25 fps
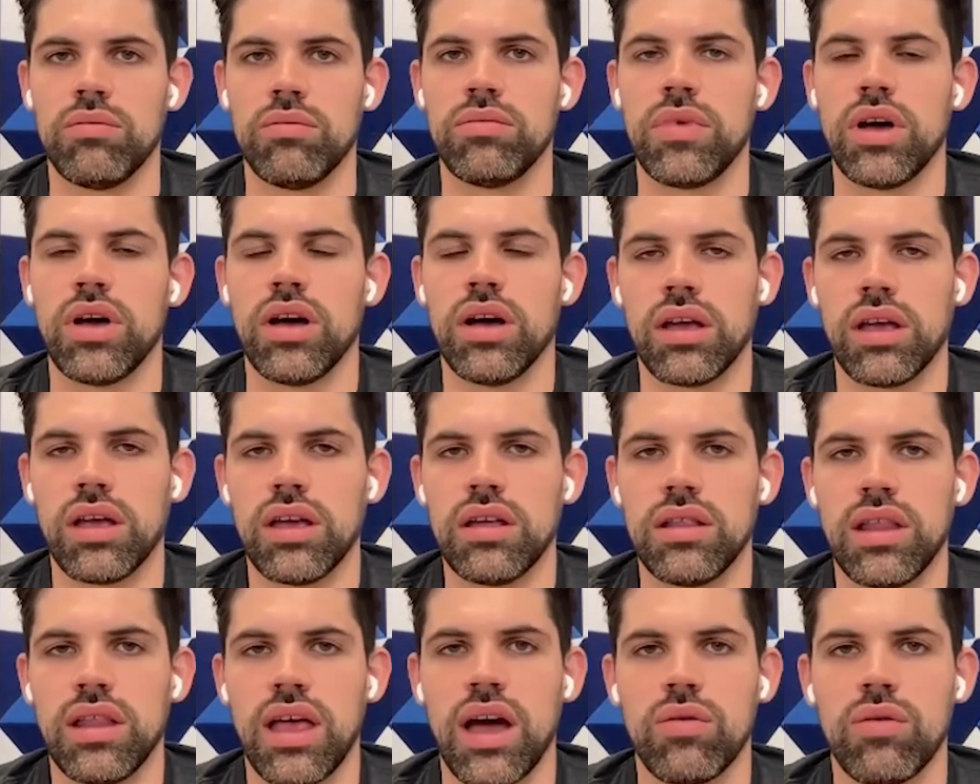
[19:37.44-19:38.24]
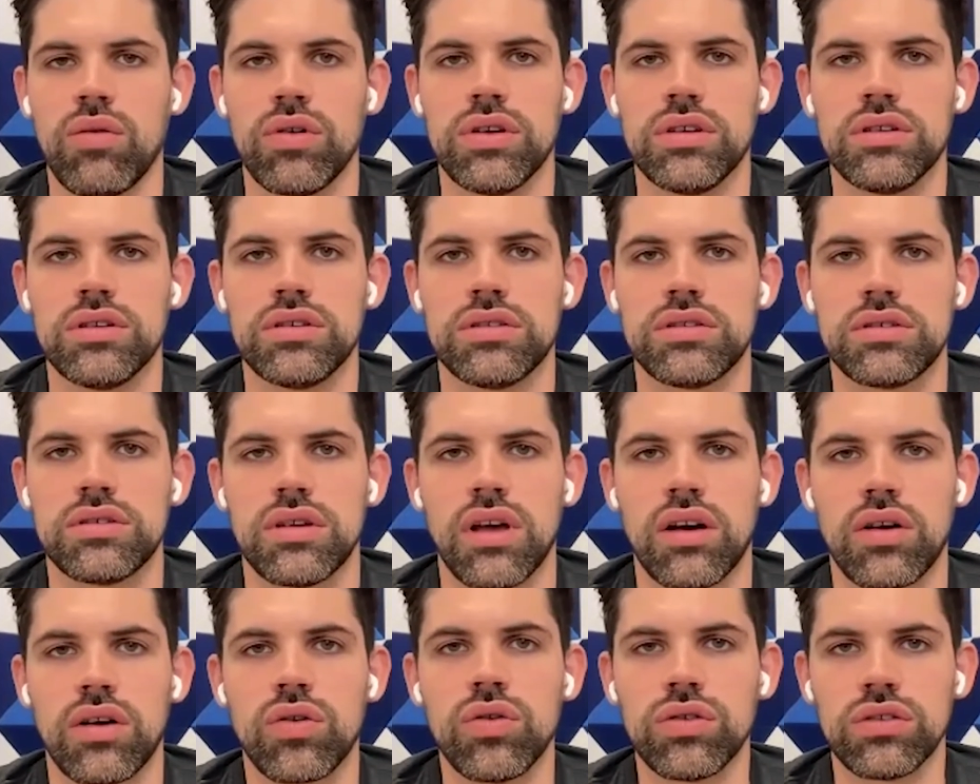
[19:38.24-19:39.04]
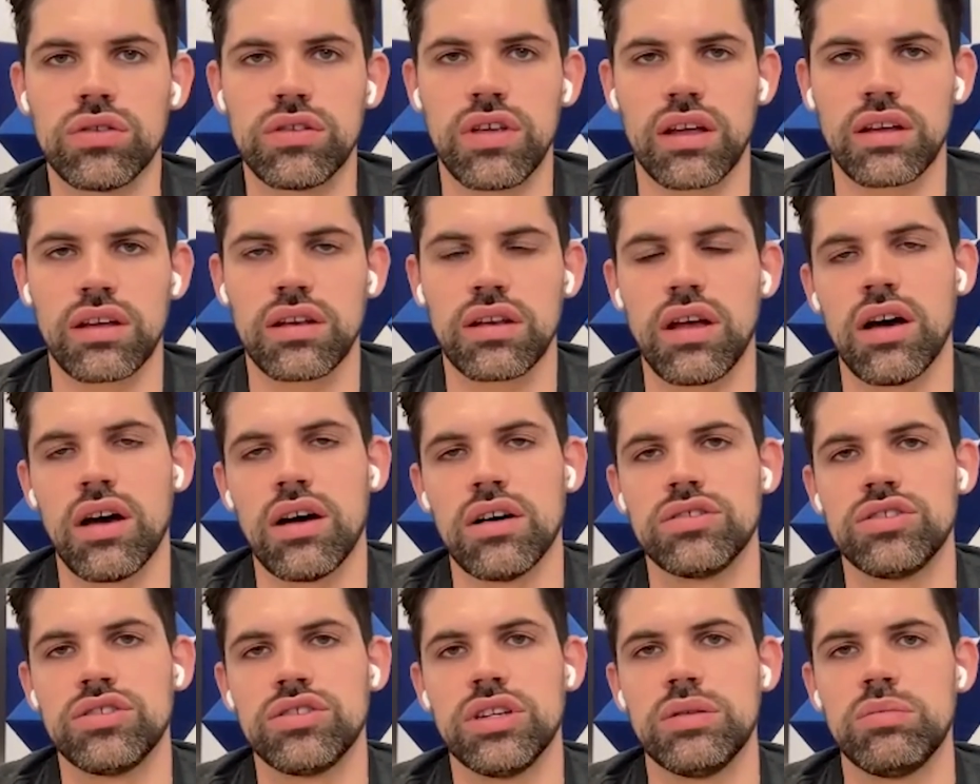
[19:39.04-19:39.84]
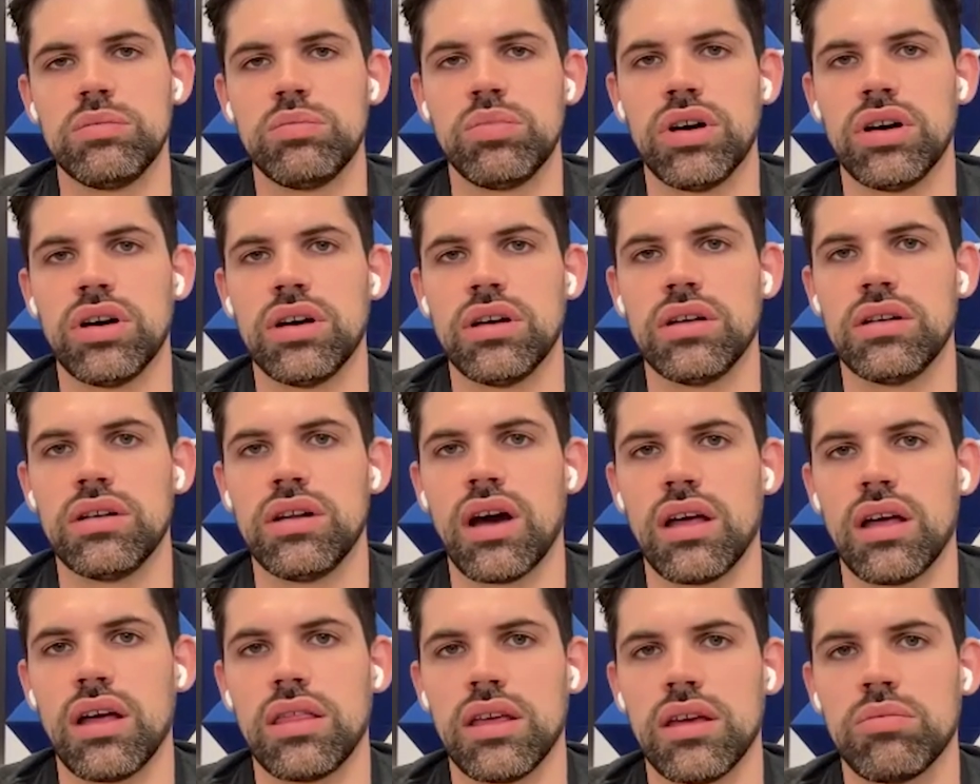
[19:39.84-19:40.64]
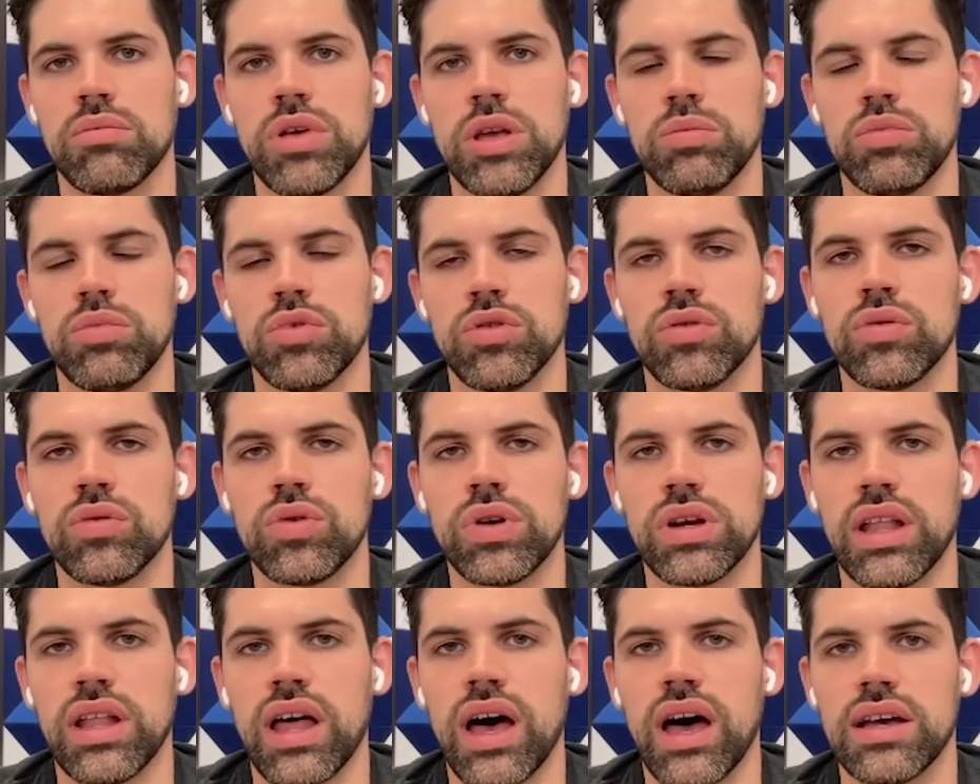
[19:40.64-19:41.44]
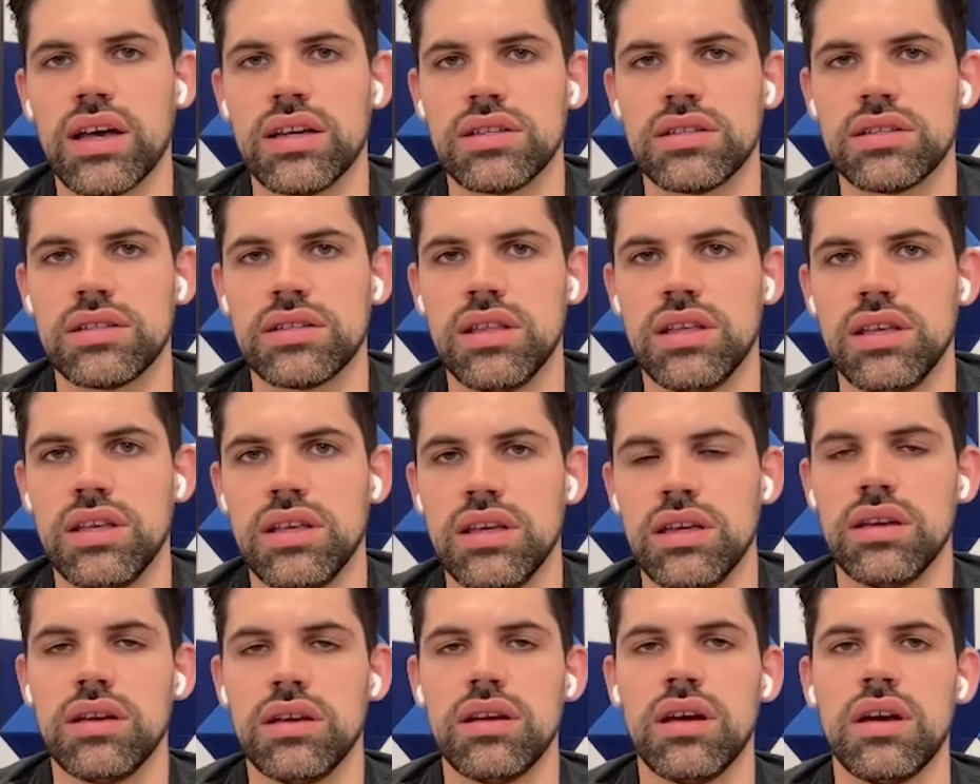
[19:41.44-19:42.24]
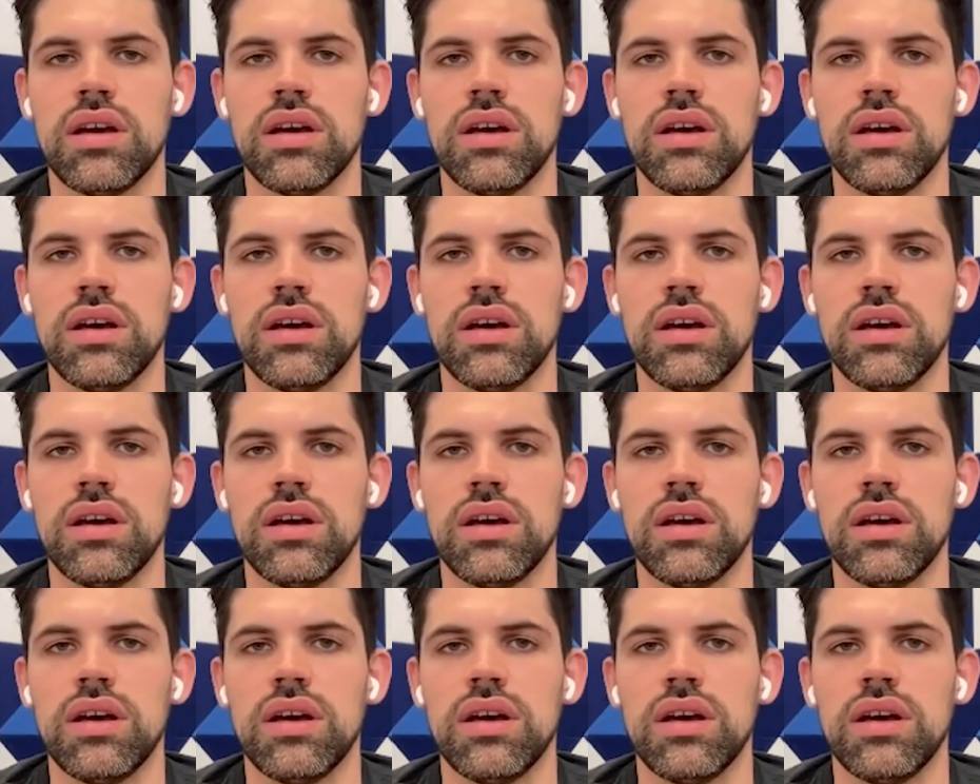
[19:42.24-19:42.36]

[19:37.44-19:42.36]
again, that was a cool technology, but I think people realized the